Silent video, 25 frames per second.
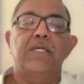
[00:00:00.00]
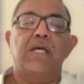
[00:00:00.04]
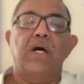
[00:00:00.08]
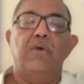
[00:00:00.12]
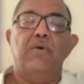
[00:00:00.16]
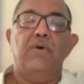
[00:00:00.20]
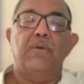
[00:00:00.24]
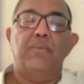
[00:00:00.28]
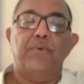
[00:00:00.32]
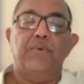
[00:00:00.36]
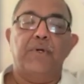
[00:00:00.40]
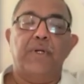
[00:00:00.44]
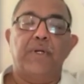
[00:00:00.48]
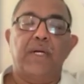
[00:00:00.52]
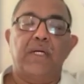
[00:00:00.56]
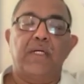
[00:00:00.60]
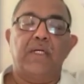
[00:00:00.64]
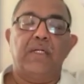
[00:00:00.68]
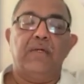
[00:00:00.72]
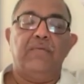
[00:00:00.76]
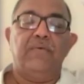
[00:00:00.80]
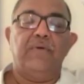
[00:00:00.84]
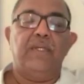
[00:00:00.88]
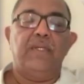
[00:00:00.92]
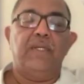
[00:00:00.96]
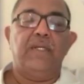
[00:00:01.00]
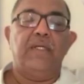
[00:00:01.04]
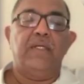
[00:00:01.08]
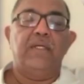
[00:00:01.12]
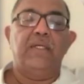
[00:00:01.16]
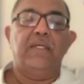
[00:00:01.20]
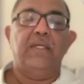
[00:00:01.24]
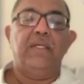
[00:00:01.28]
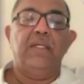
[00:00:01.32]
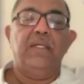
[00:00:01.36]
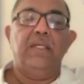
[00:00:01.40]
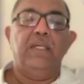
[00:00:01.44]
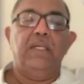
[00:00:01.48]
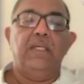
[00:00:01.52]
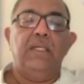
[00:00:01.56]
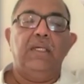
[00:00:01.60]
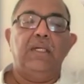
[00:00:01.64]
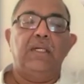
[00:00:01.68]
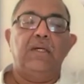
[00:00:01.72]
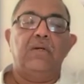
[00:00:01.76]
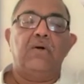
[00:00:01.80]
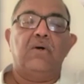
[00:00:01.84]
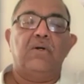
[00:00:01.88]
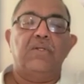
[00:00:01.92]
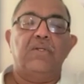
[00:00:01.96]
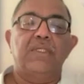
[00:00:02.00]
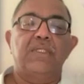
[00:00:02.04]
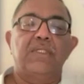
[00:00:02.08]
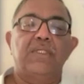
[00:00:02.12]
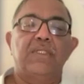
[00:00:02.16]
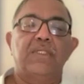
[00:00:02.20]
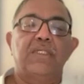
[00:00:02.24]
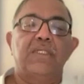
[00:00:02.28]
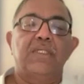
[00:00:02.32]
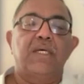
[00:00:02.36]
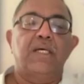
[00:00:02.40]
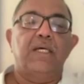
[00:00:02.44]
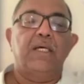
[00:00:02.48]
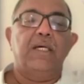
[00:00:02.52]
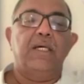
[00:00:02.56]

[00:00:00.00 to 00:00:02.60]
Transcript: counterproductive and it causes